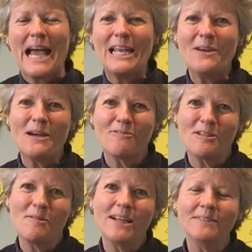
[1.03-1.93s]
Hello
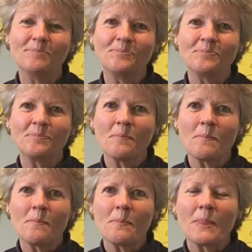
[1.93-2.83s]
everyone.
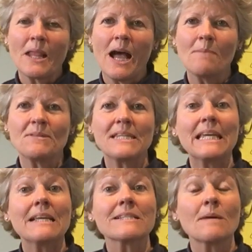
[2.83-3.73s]
I'm
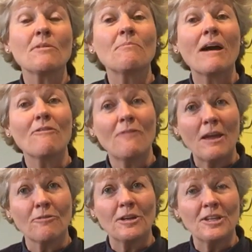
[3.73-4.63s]
singing some of my
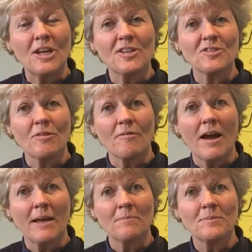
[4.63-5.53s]
favourite nursery
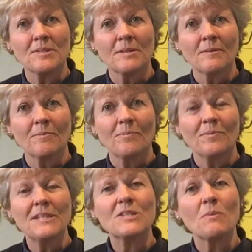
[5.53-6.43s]
rhymes.
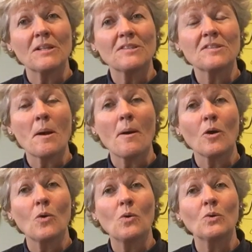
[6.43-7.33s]
This one's
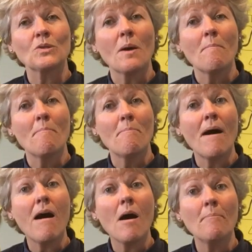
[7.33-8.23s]
called
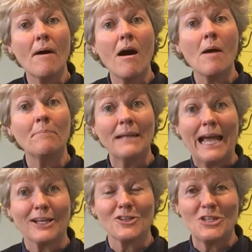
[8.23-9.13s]
Baa Baa
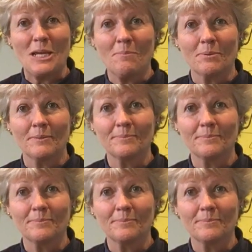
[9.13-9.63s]
Black Sheep.